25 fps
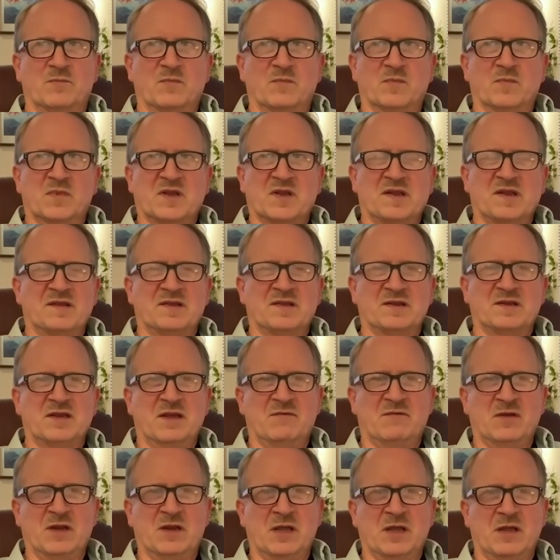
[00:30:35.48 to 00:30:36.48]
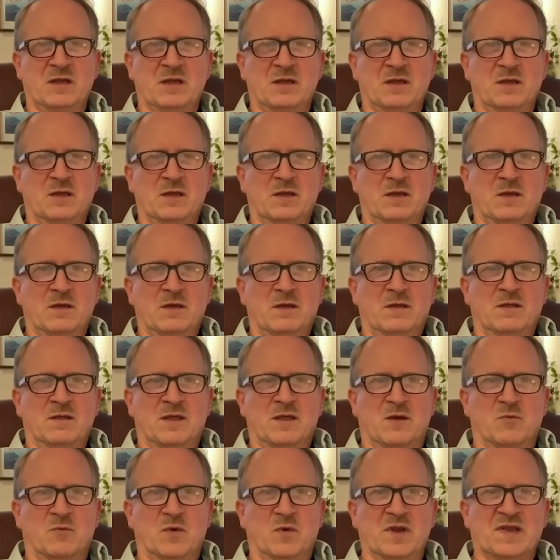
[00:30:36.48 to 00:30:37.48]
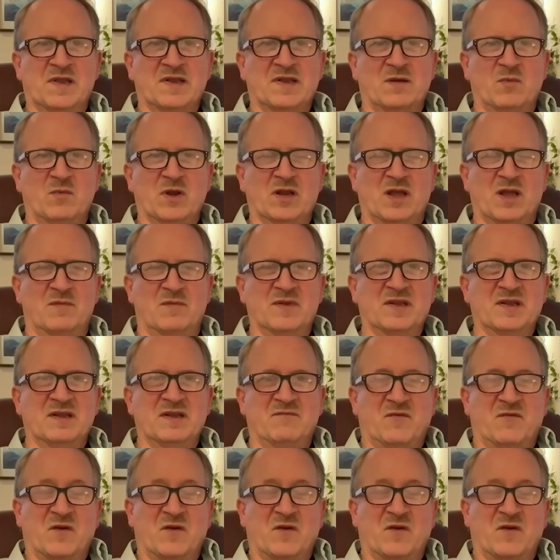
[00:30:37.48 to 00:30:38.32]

sensitivity. That when someone comes in,